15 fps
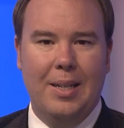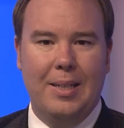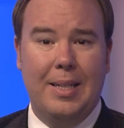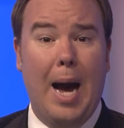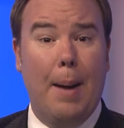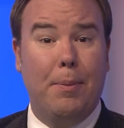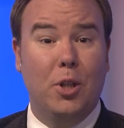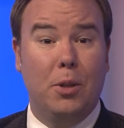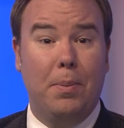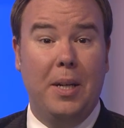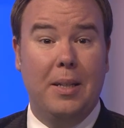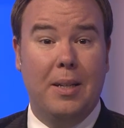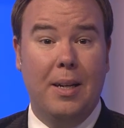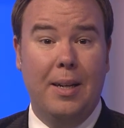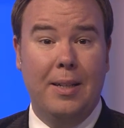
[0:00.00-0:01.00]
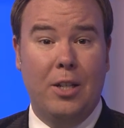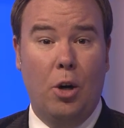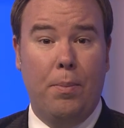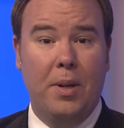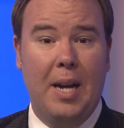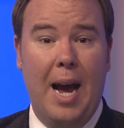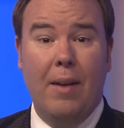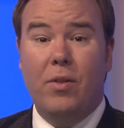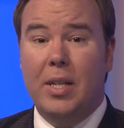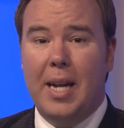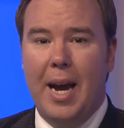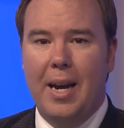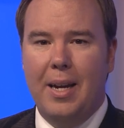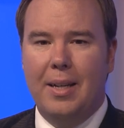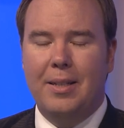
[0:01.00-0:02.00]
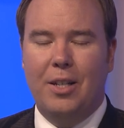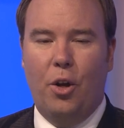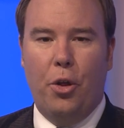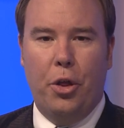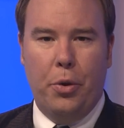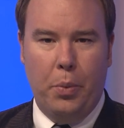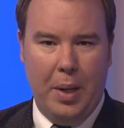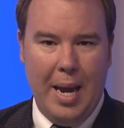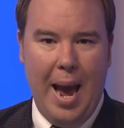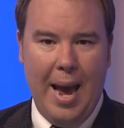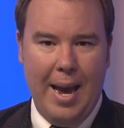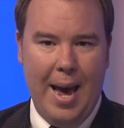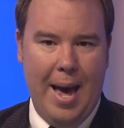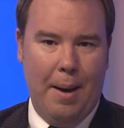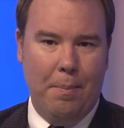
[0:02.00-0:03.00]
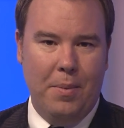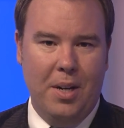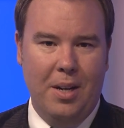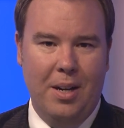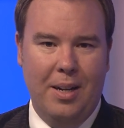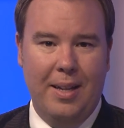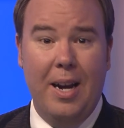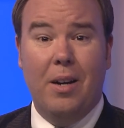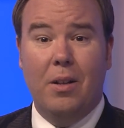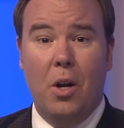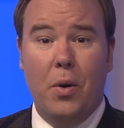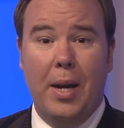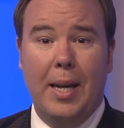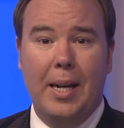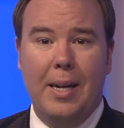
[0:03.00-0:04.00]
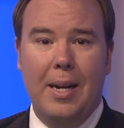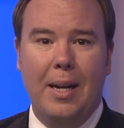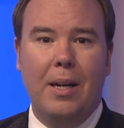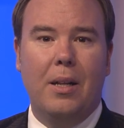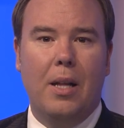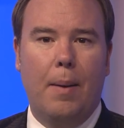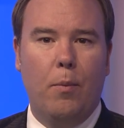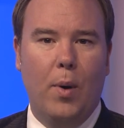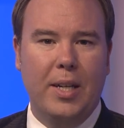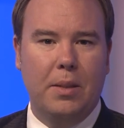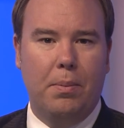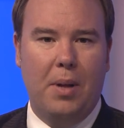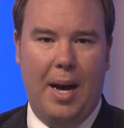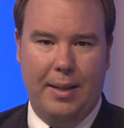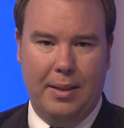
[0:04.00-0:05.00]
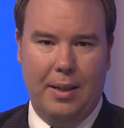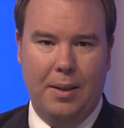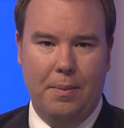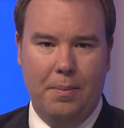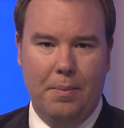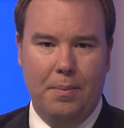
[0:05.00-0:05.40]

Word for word: Toppers Pizza is open every day until three A M They are located in Club West Plaza.